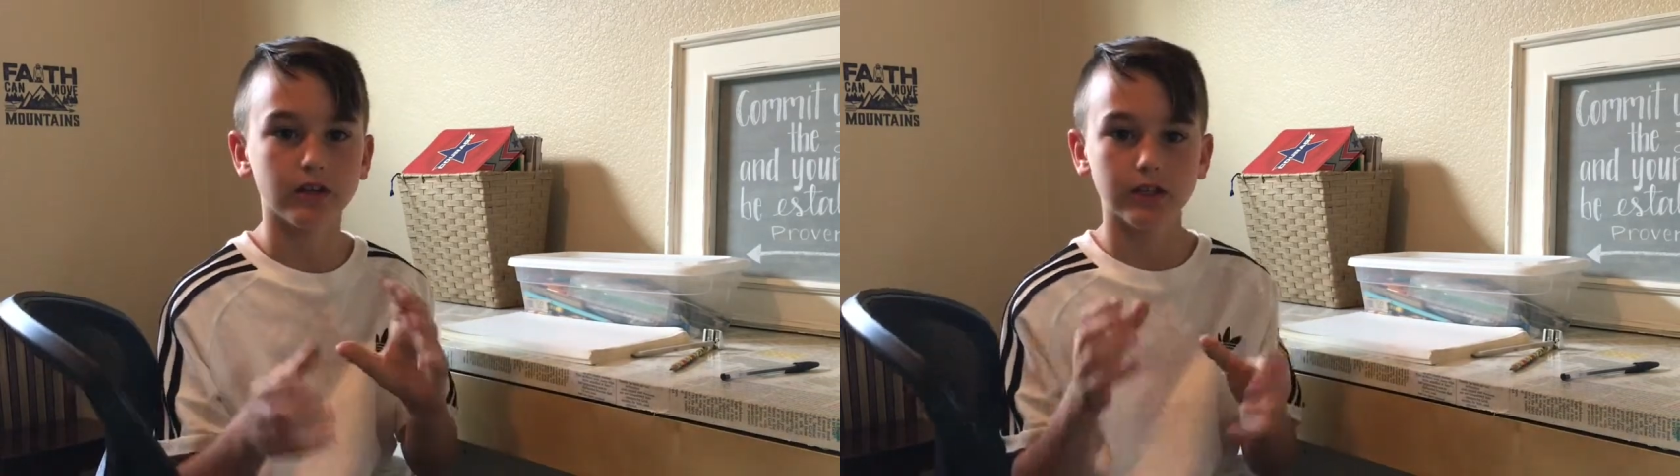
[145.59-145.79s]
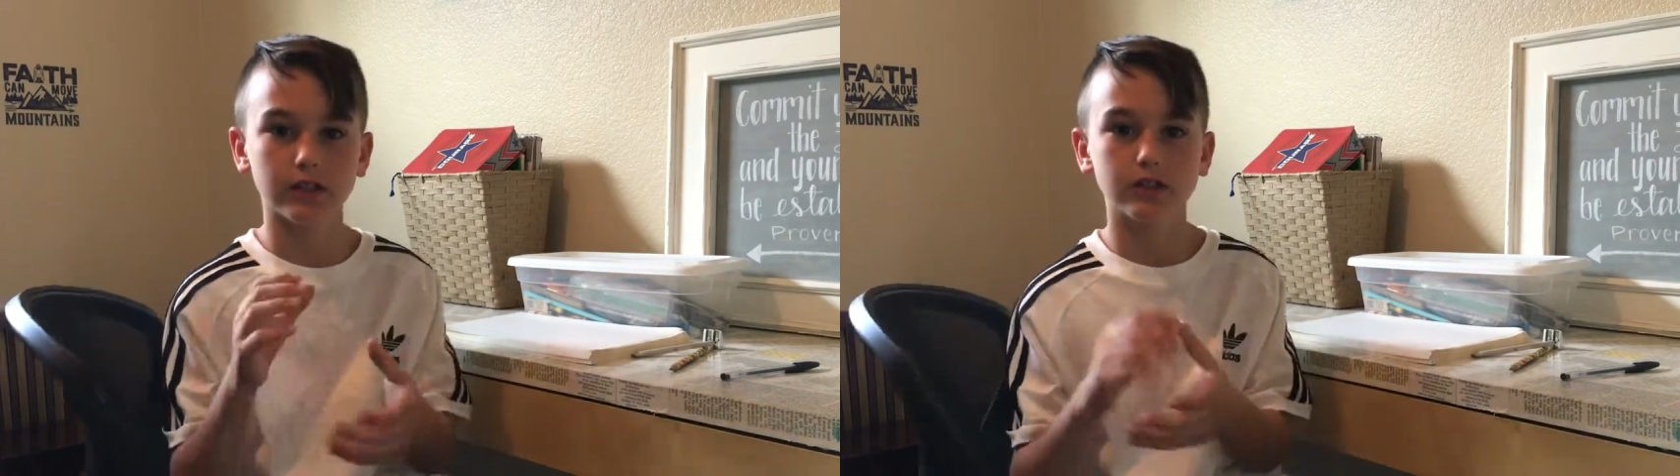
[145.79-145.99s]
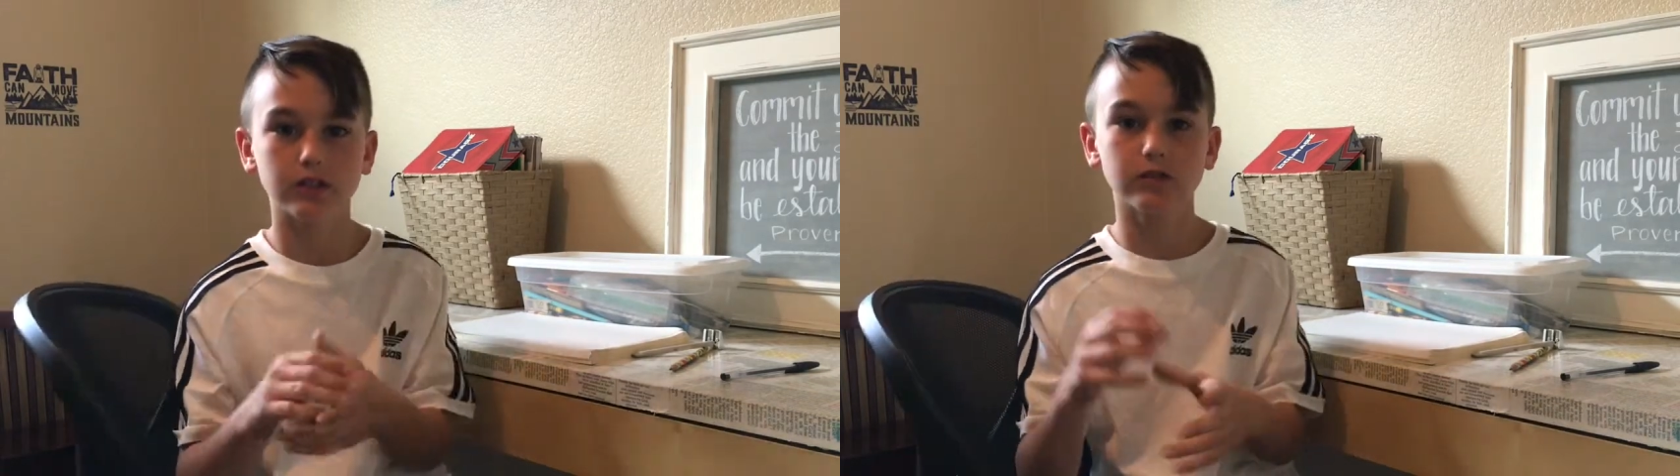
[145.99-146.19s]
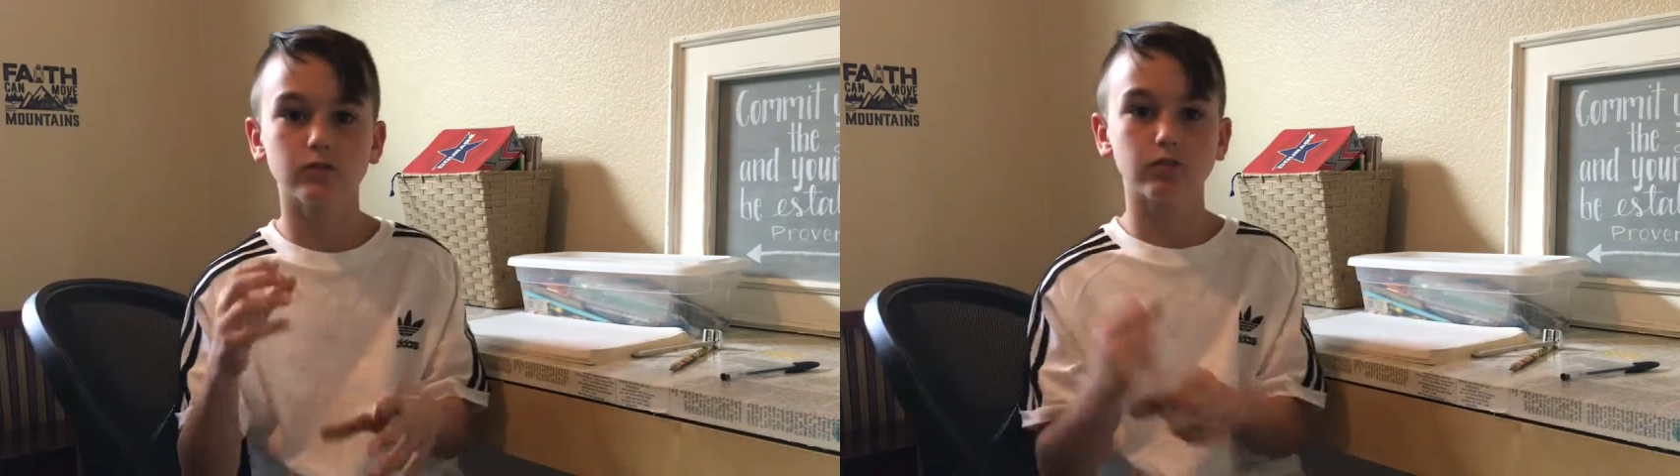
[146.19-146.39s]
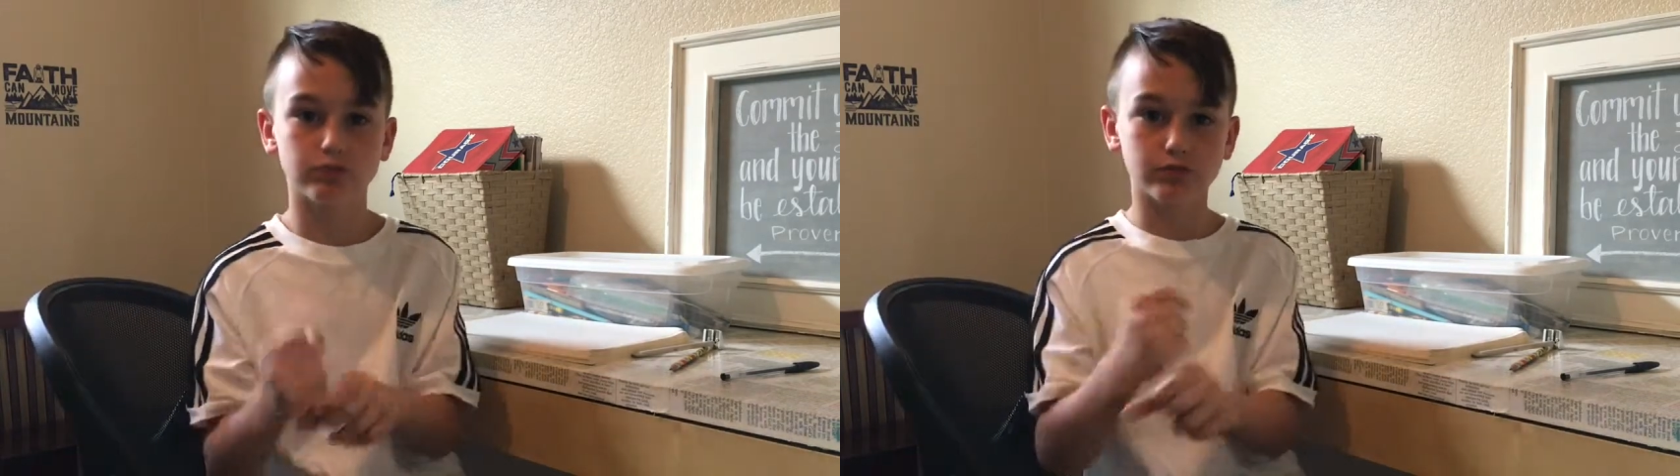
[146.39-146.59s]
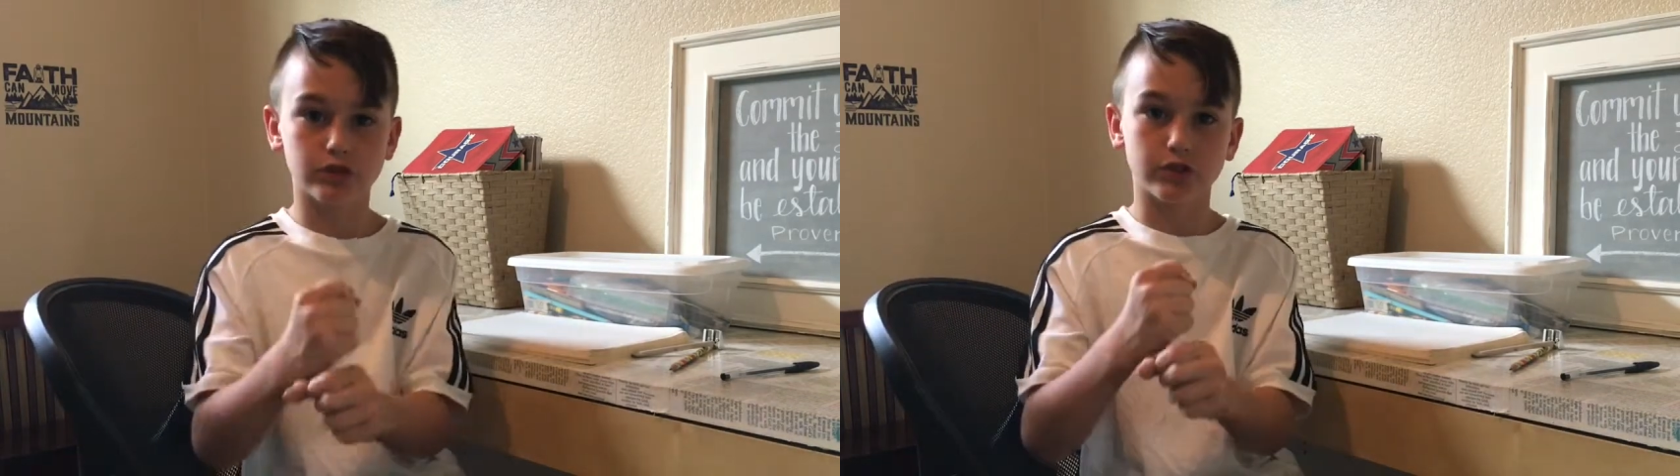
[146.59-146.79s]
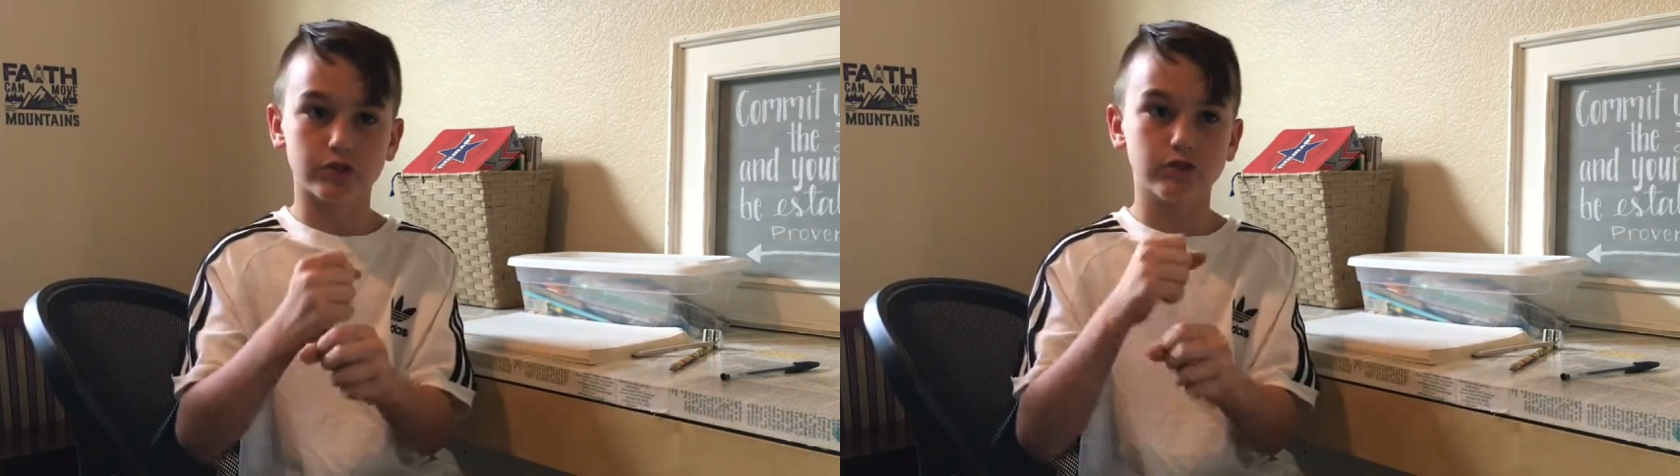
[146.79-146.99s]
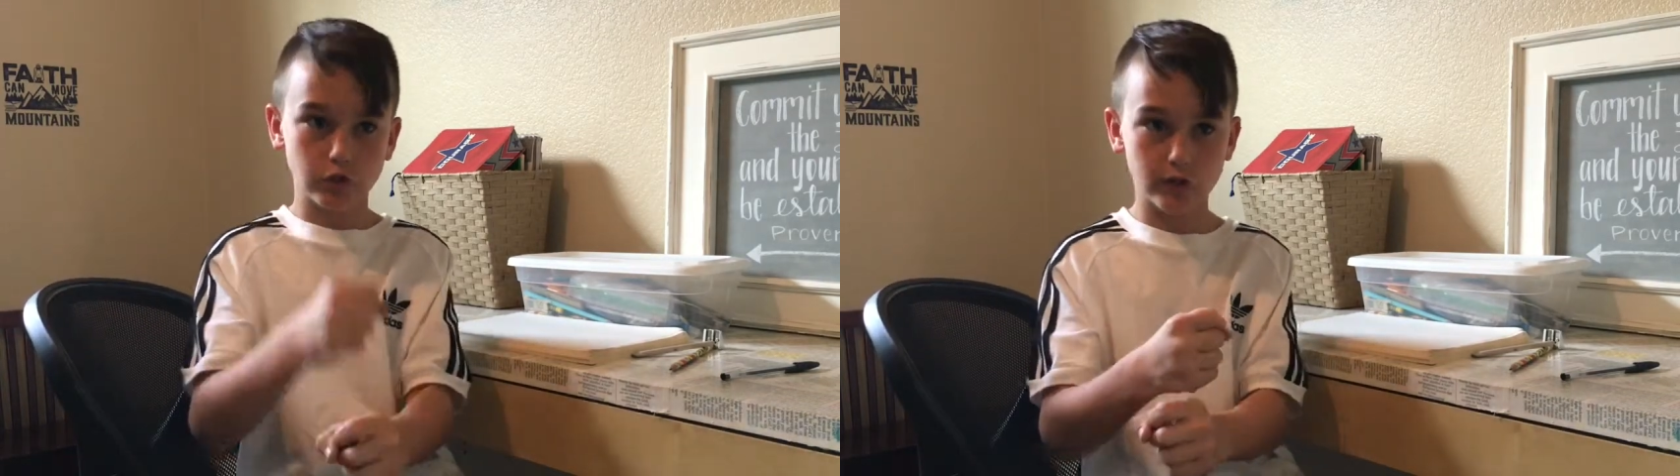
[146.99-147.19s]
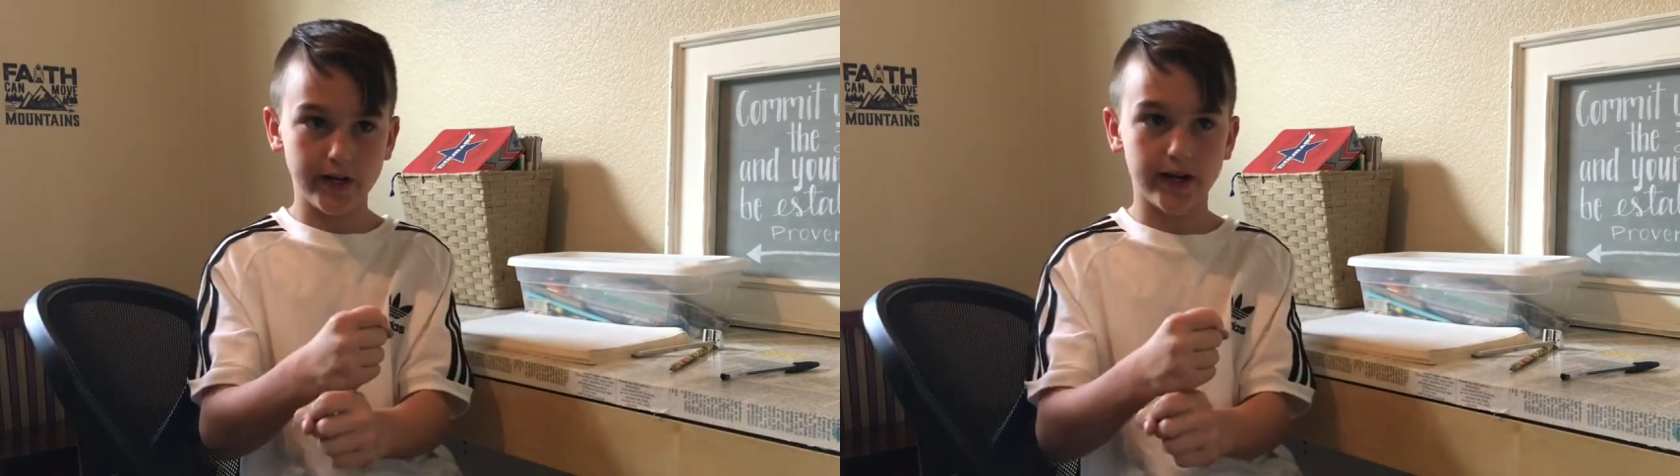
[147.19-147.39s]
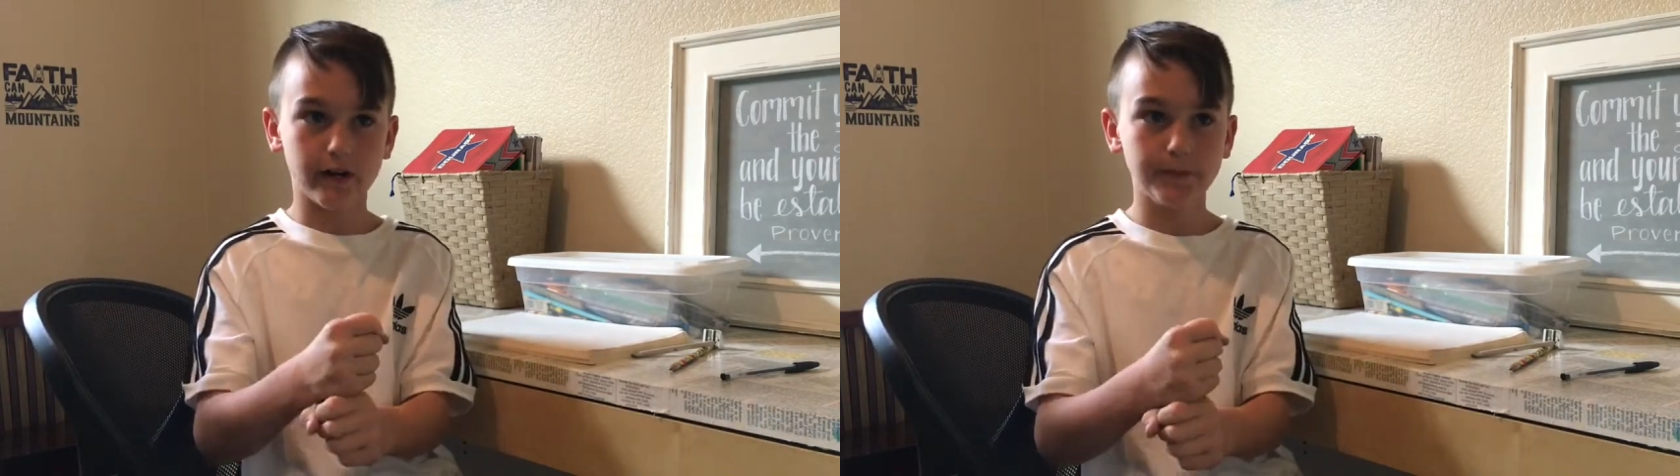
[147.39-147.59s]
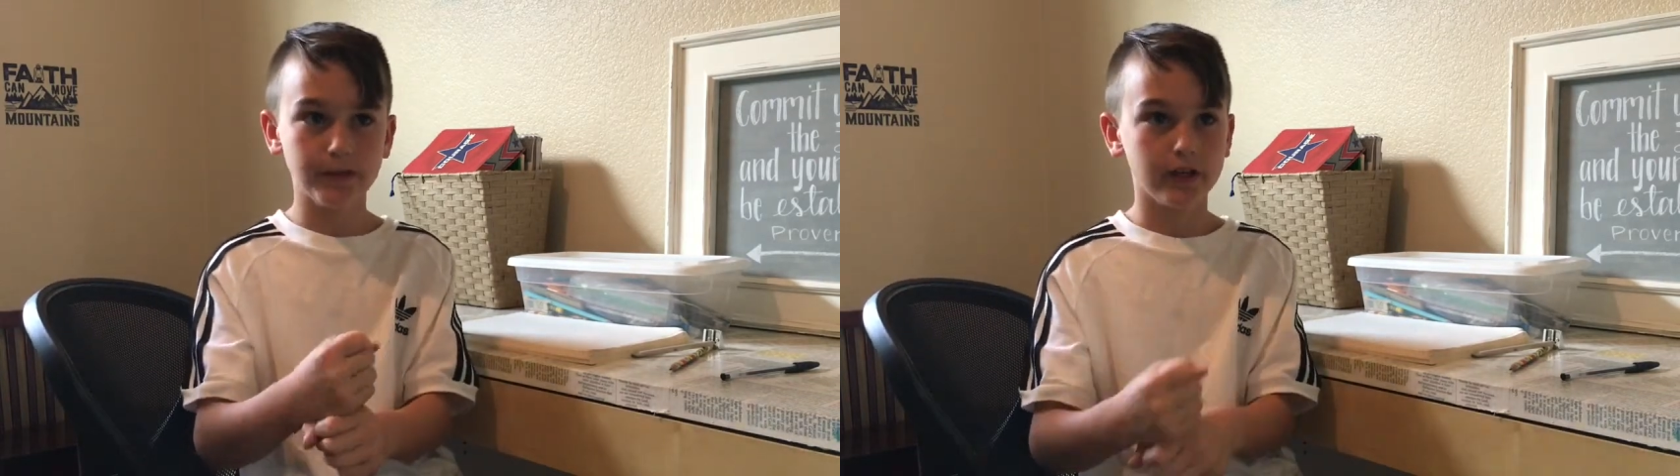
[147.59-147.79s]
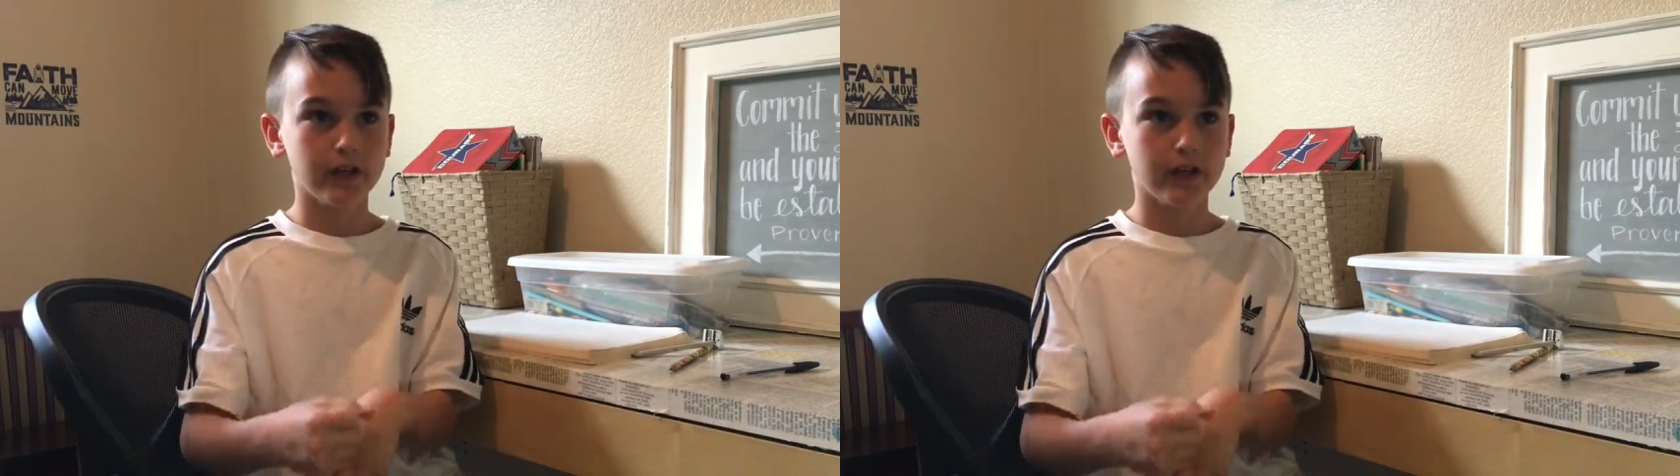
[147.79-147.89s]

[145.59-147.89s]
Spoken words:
like, just straight out.